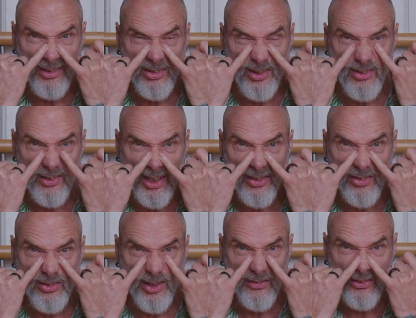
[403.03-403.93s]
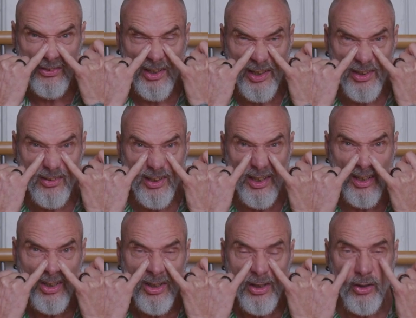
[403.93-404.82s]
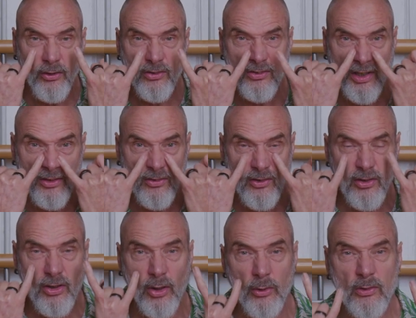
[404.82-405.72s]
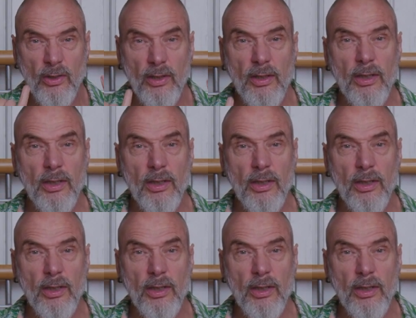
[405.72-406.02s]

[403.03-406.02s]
nasalis transversalis here on the sides of the nose,